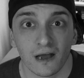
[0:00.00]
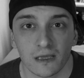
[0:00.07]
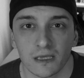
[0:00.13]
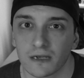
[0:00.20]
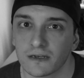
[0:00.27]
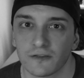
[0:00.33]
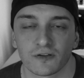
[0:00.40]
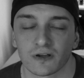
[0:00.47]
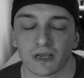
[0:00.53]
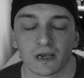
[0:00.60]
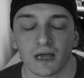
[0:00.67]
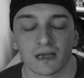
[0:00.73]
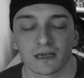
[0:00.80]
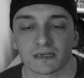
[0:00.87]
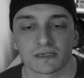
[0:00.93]
Yeah, neither can
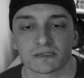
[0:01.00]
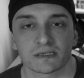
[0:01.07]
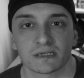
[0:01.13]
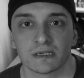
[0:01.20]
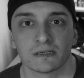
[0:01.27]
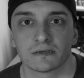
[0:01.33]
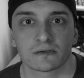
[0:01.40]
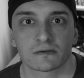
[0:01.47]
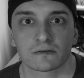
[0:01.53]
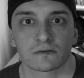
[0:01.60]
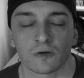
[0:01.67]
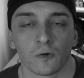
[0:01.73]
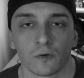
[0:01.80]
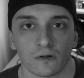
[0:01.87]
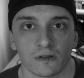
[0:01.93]
I, because he
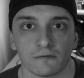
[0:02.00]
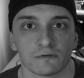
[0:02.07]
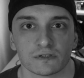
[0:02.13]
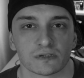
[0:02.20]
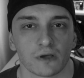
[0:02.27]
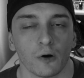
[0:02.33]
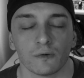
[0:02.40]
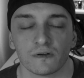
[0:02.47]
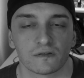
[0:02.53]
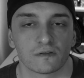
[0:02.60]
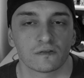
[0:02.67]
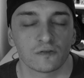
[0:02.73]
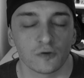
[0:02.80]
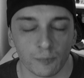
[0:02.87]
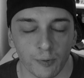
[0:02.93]
totally was always
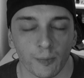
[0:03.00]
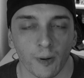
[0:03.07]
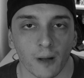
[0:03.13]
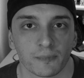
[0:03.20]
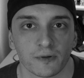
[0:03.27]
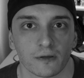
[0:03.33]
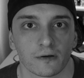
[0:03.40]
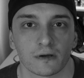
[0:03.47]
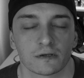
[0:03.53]
super popular.